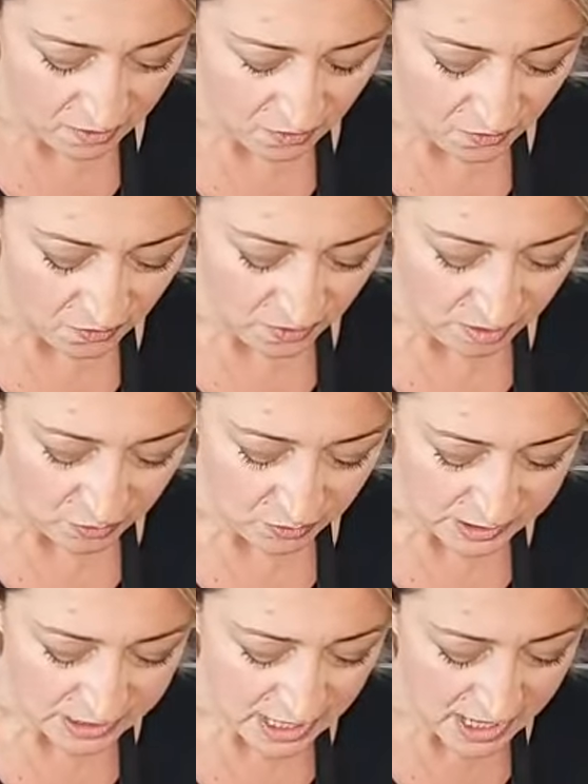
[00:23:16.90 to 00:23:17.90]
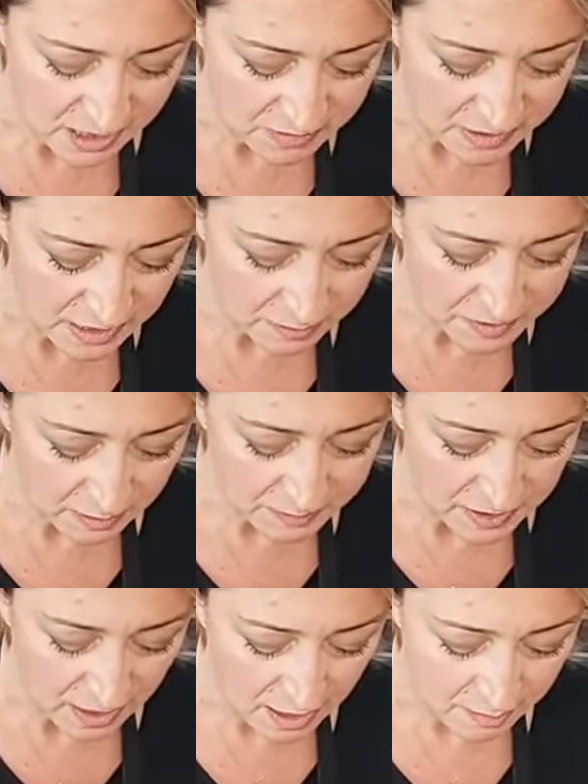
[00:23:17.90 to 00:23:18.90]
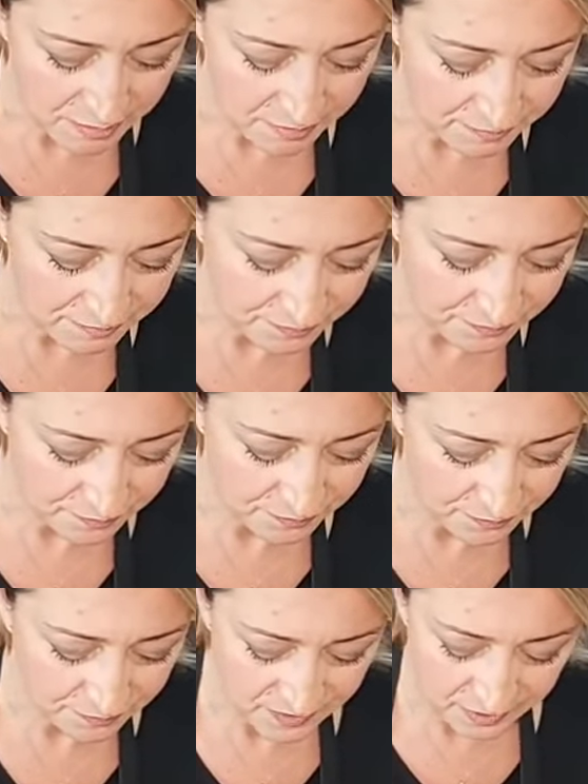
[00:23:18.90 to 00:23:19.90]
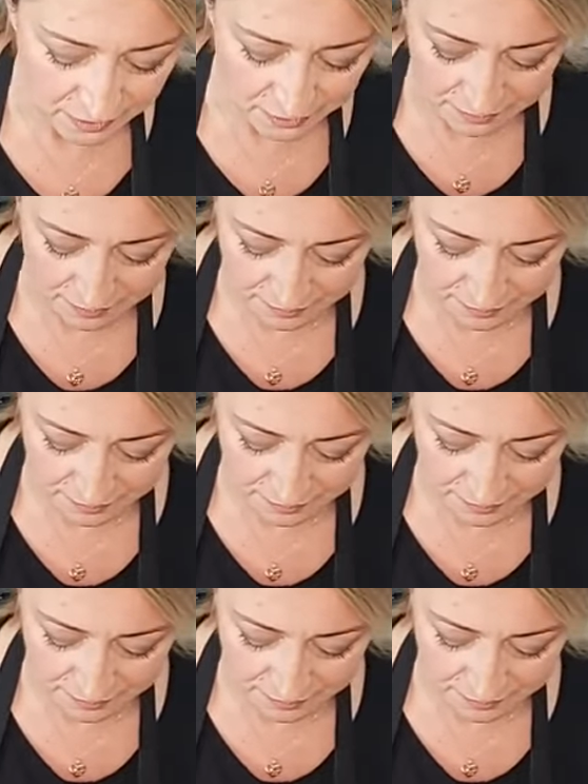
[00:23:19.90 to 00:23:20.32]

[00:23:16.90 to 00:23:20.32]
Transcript: One more time, tap, tap, tap, here.